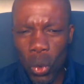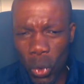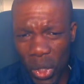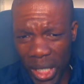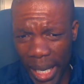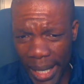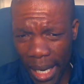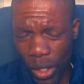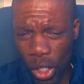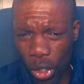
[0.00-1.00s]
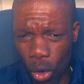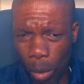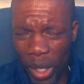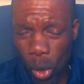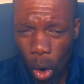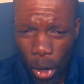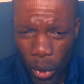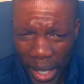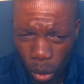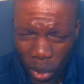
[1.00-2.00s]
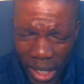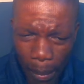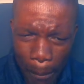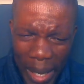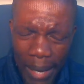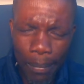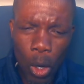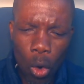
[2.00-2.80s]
send us your comments. Or you can WhatsApp me